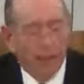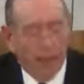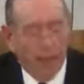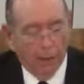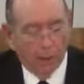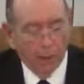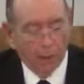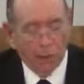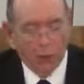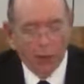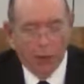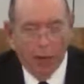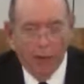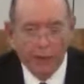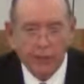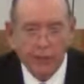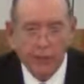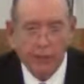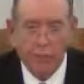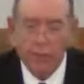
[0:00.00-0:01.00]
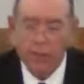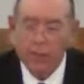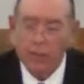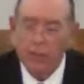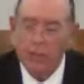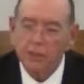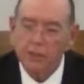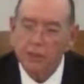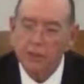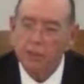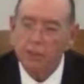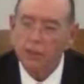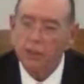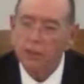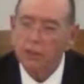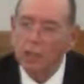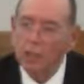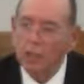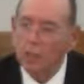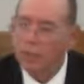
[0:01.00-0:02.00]
It was tragic because he was
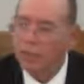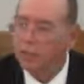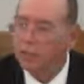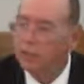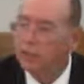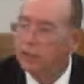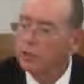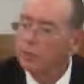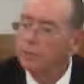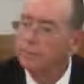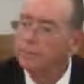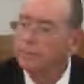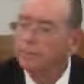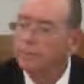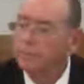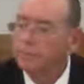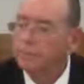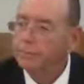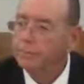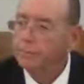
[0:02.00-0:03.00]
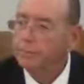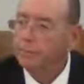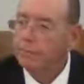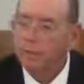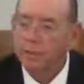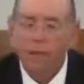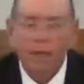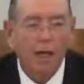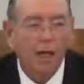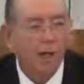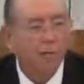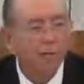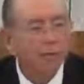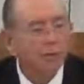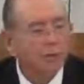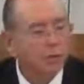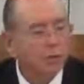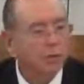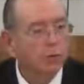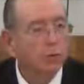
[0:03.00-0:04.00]
the youngest. At the time, he
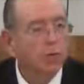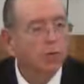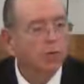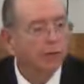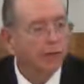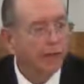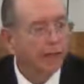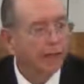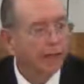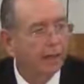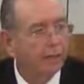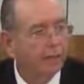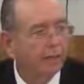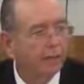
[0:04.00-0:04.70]
was 25.